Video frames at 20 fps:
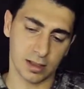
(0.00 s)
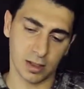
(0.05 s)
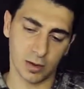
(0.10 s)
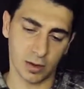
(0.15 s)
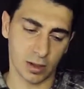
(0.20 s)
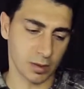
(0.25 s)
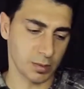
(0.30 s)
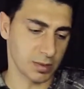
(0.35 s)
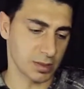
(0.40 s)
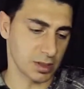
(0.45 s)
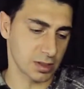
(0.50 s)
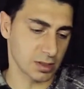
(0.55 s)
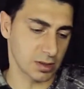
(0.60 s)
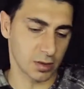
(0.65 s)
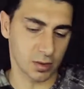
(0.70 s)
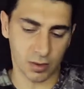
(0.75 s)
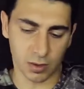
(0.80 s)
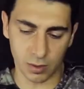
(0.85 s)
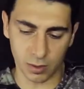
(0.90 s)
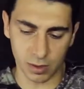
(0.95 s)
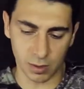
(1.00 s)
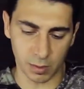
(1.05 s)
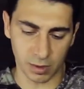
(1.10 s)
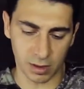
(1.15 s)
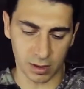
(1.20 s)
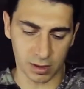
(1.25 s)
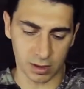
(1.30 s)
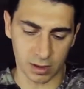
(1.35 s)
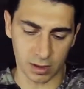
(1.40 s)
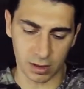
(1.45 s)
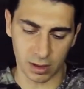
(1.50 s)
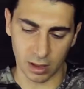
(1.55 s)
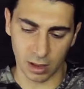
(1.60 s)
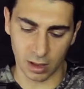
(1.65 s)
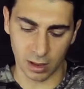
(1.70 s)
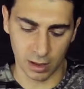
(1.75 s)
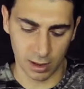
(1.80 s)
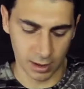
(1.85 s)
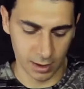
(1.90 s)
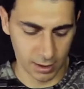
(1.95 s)
me just go through some of these things
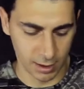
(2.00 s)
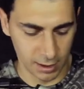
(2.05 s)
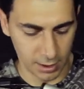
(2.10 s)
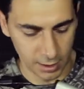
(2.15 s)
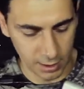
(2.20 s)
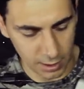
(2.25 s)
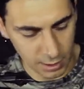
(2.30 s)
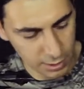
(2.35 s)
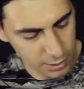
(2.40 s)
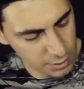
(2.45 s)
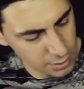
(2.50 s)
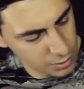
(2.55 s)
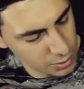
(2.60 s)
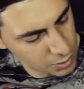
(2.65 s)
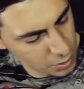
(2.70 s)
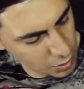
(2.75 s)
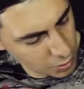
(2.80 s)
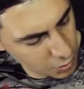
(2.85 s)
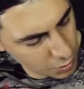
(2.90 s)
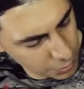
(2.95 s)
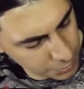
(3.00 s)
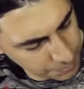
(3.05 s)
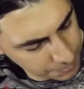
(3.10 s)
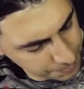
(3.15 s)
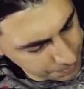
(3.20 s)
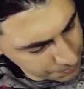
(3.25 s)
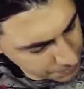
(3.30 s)
here. So,